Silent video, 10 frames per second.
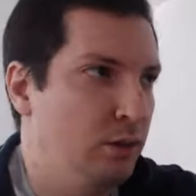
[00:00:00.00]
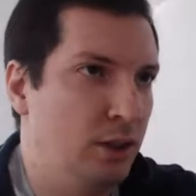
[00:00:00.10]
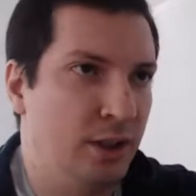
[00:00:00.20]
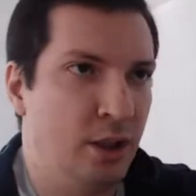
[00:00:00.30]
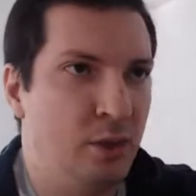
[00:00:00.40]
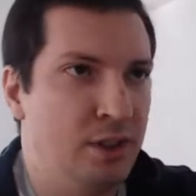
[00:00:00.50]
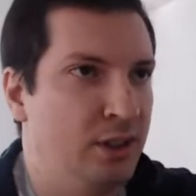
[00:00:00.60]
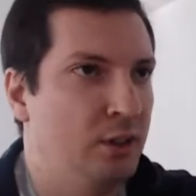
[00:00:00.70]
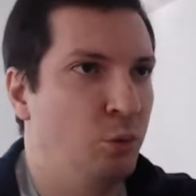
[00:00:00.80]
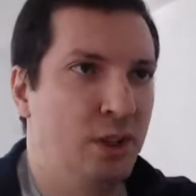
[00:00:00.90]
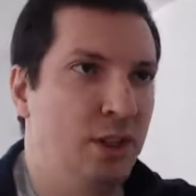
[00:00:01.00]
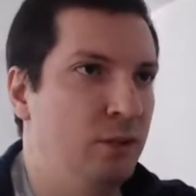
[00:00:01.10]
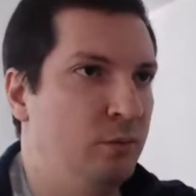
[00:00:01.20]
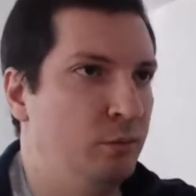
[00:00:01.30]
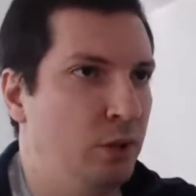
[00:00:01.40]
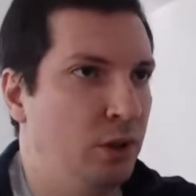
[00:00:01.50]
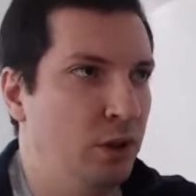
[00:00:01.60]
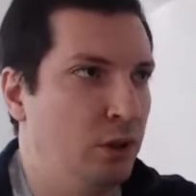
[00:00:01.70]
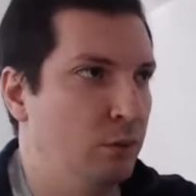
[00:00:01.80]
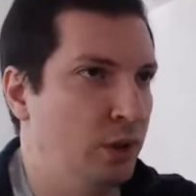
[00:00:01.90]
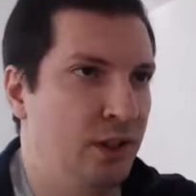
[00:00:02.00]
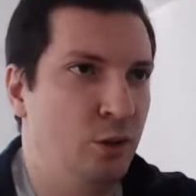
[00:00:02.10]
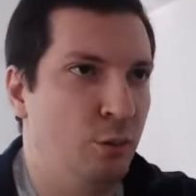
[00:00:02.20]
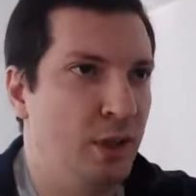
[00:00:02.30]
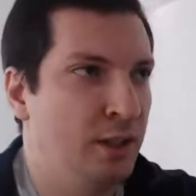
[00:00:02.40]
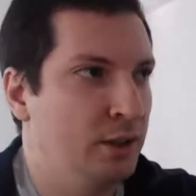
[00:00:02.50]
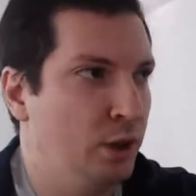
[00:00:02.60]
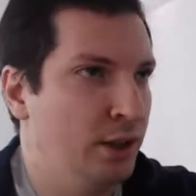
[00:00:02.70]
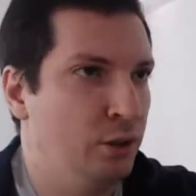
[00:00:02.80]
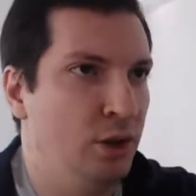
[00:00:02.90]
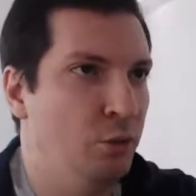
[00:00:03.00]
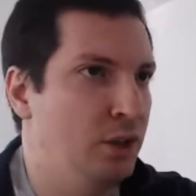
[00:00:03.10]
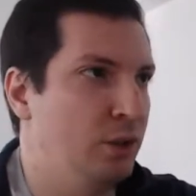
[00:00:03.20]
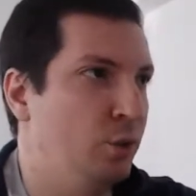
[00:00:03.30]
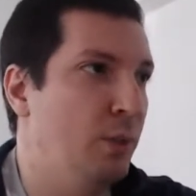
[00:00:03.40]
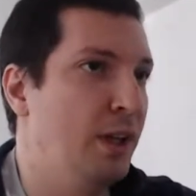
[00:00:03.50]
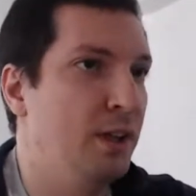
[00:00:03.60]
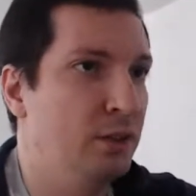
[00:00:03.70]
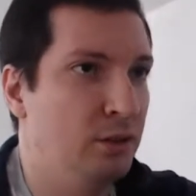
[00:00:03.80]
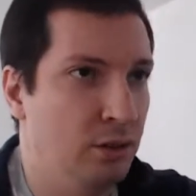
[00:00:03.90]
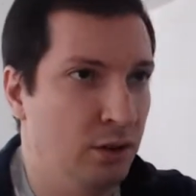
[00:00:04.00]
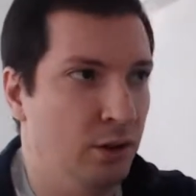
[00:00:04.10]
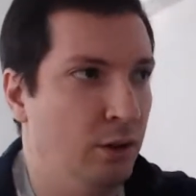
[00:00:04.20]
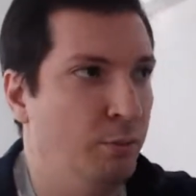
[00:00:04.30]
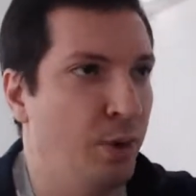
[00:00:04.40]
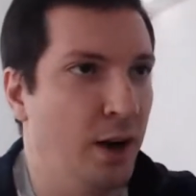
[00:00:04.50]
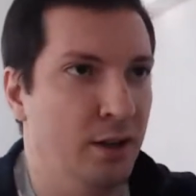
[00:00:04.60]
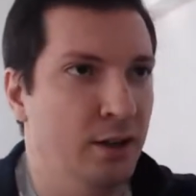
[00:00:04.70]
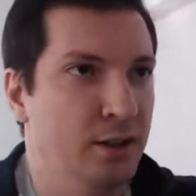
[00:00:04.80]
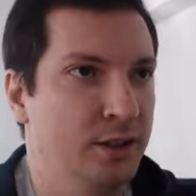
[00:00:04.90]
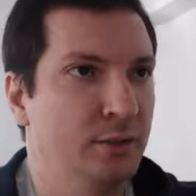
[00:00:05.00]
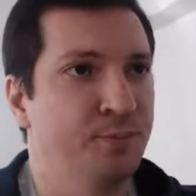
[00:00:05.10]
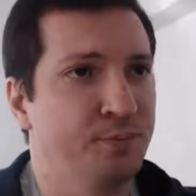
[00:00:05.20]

agreements within Romanian territory with Romanian partners,